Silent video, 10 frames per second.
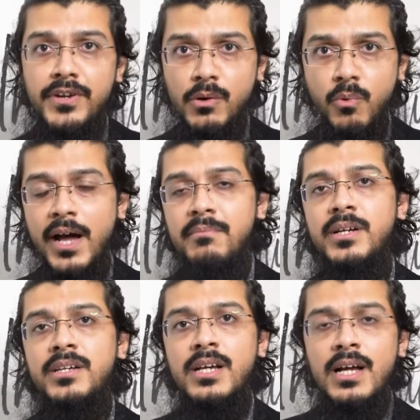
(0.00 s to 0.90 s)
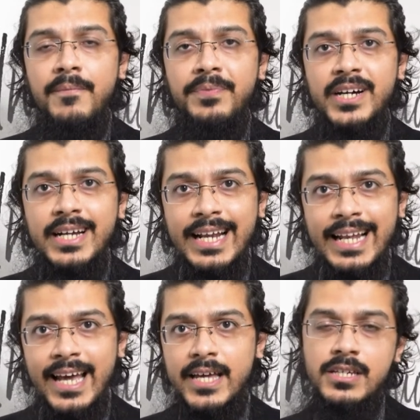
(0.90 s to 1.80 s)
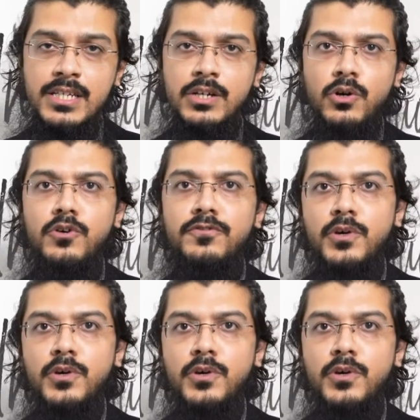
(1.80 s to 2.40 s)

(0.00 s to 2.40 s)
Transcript: requirement. The clarity of